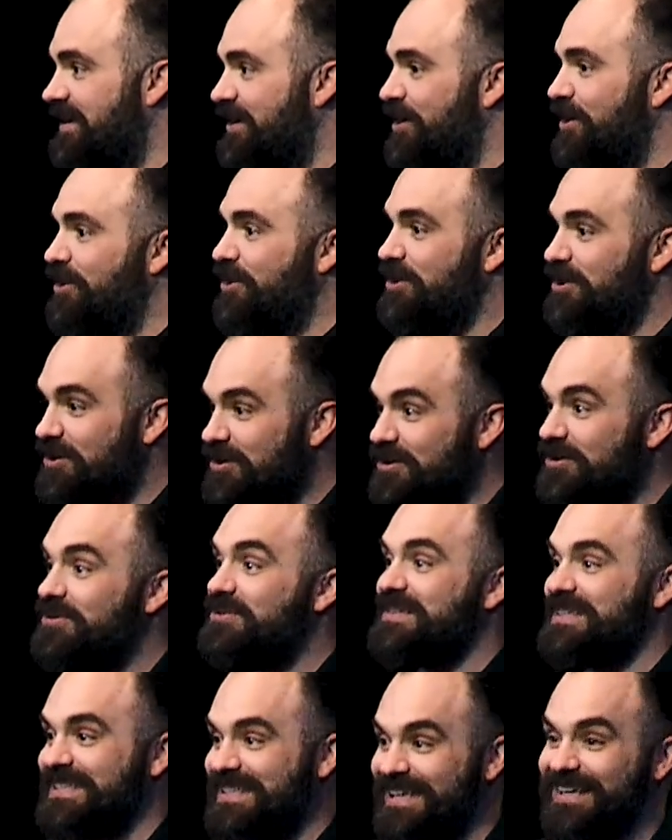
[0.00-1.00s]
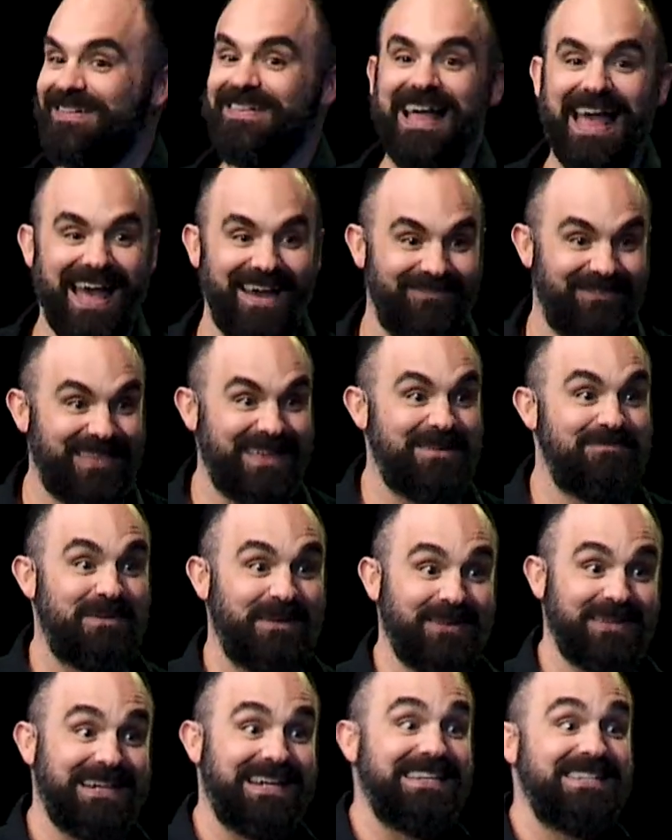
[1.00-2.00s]
you still have the
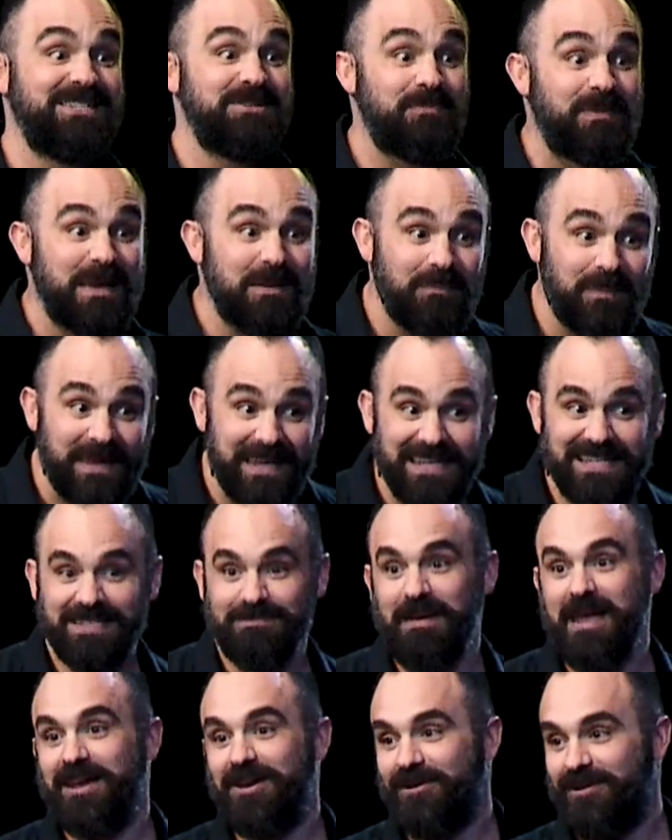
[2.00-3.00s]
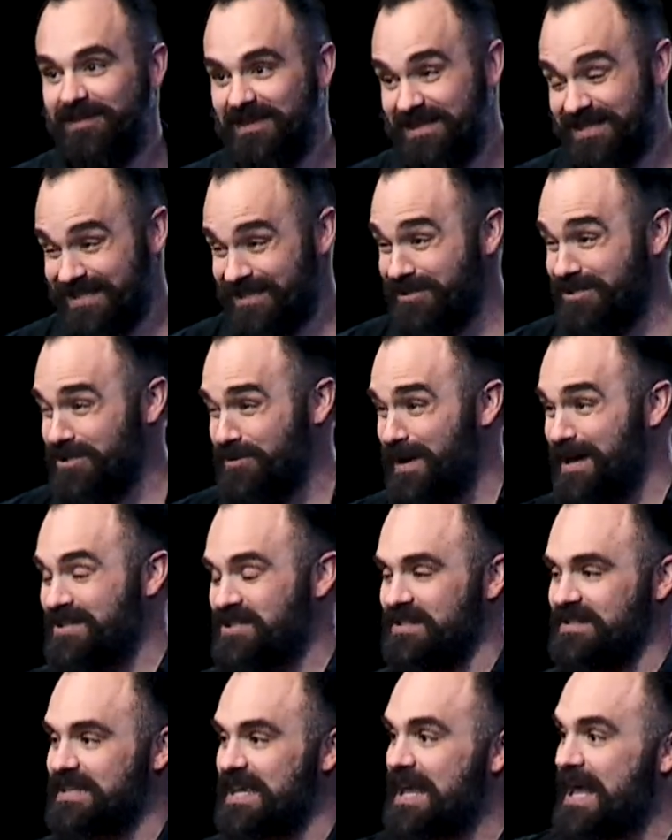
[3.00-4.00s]
ability to be a peacemaker in these
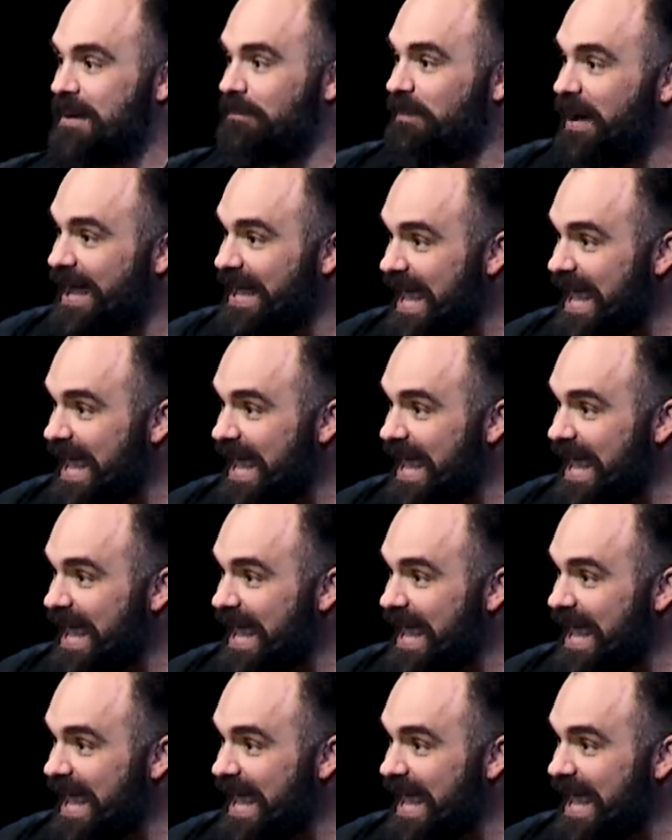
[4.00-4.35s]
situations by